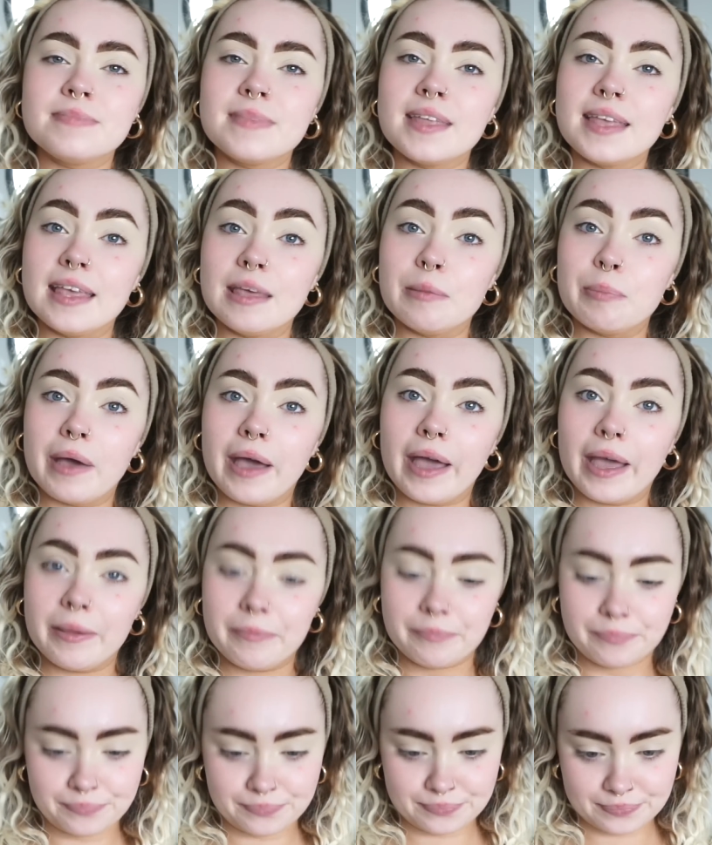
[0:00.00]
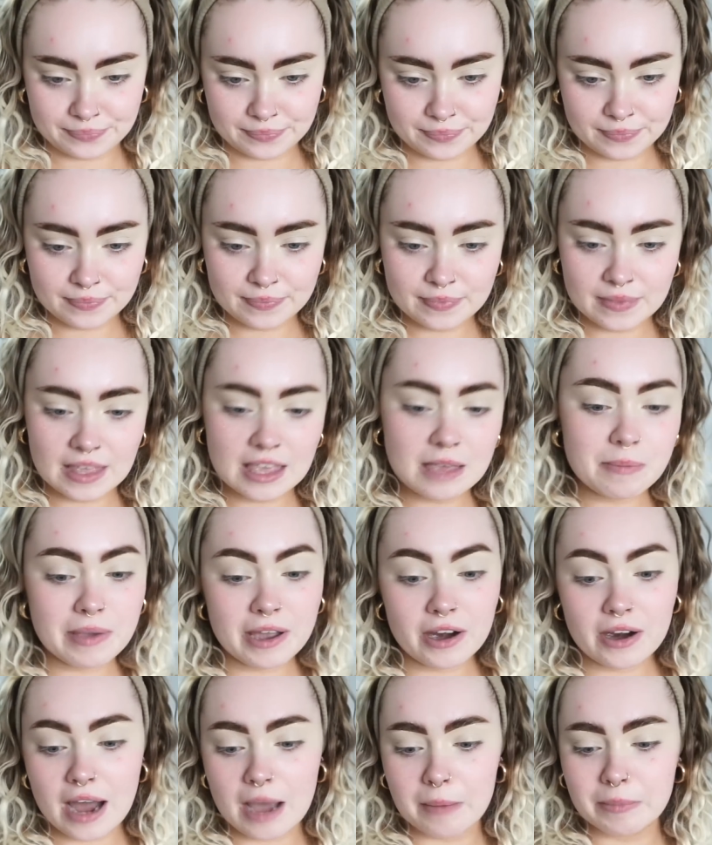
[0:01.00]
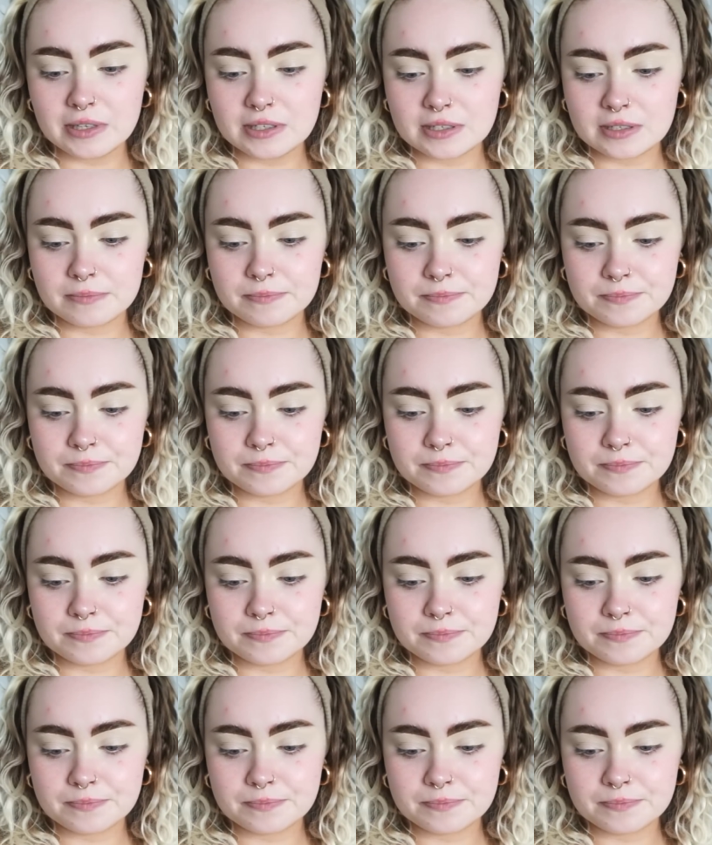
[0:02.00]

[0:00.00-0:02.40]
eBay or Amazon.